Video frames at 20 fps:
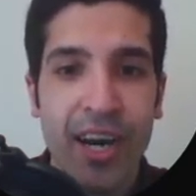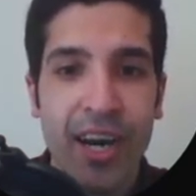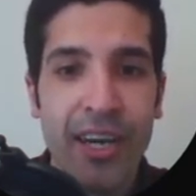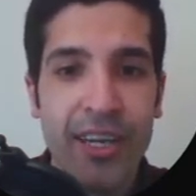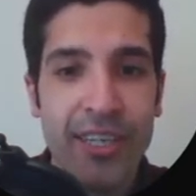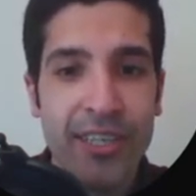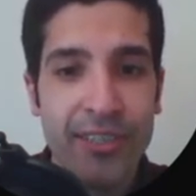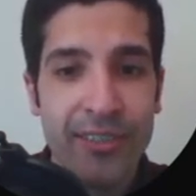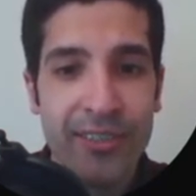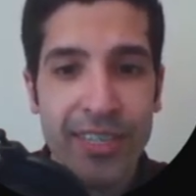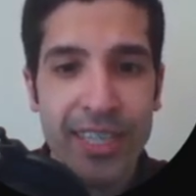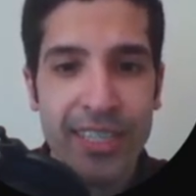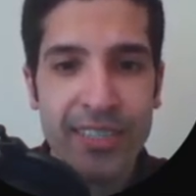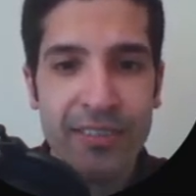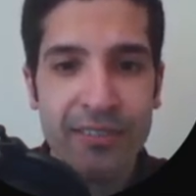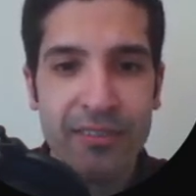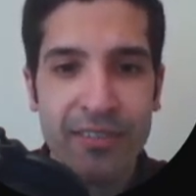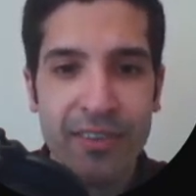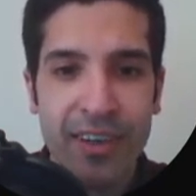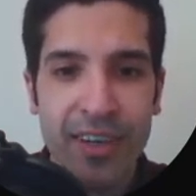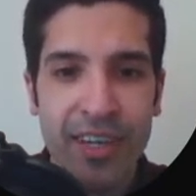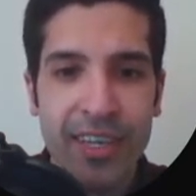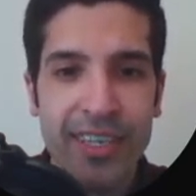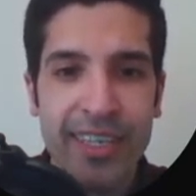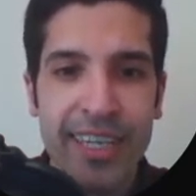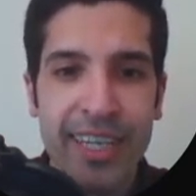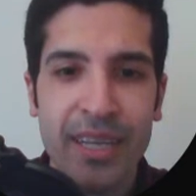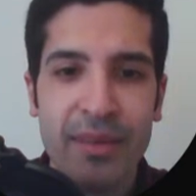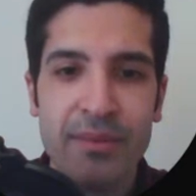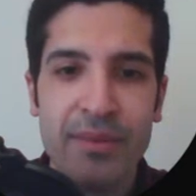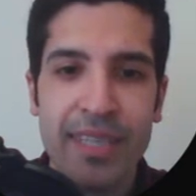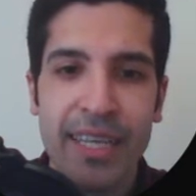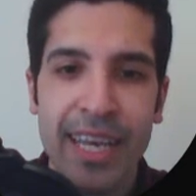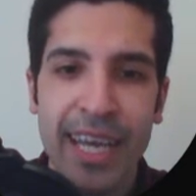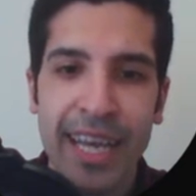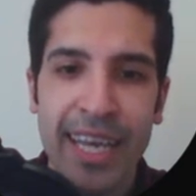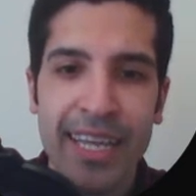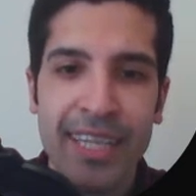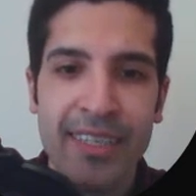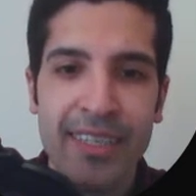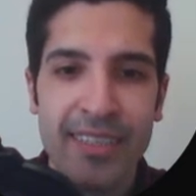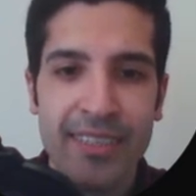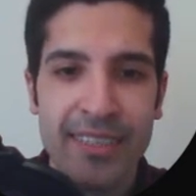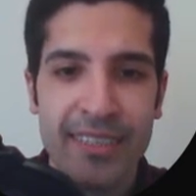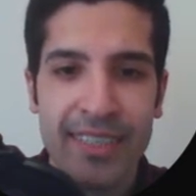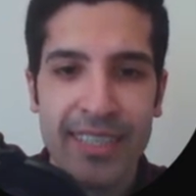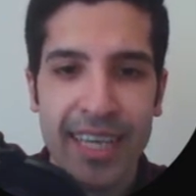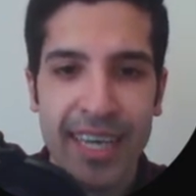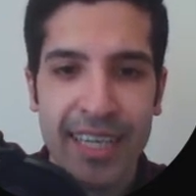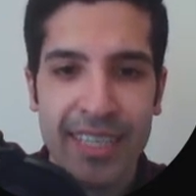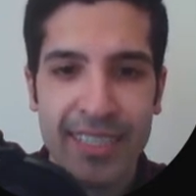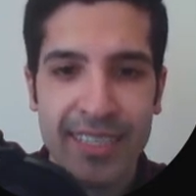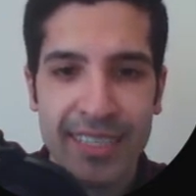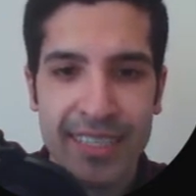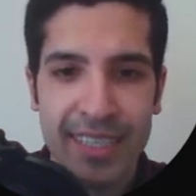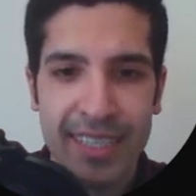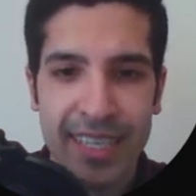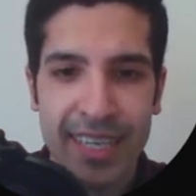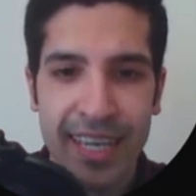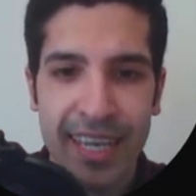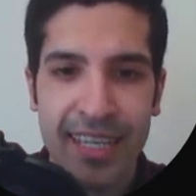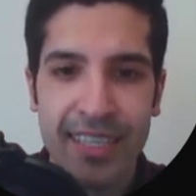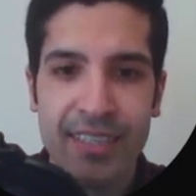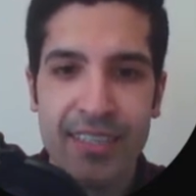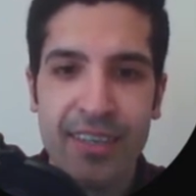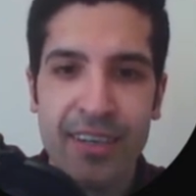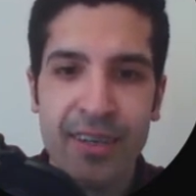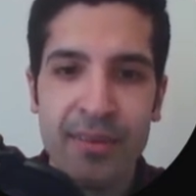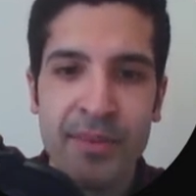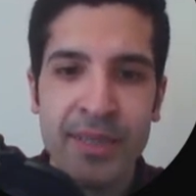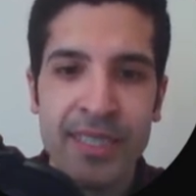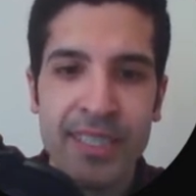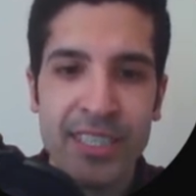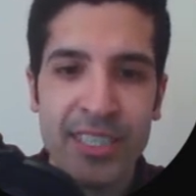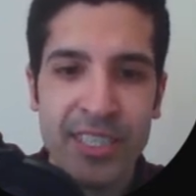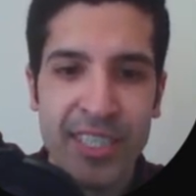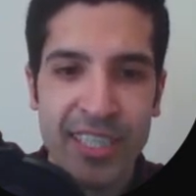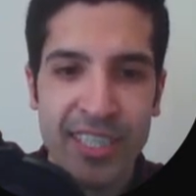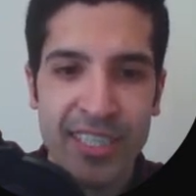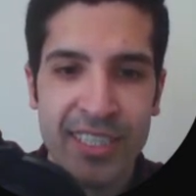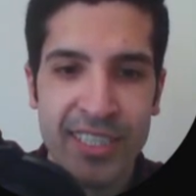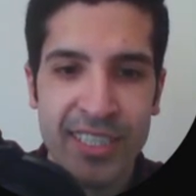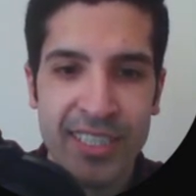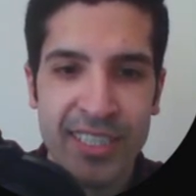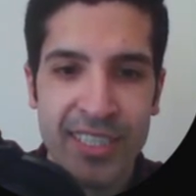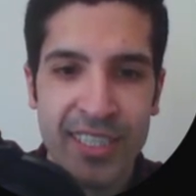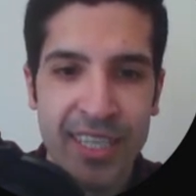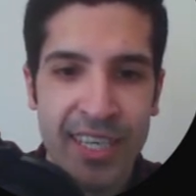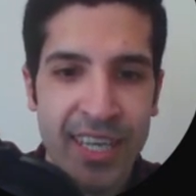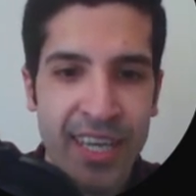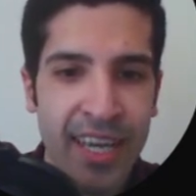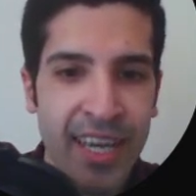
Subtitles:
I create a file named a.txt and commit the changes.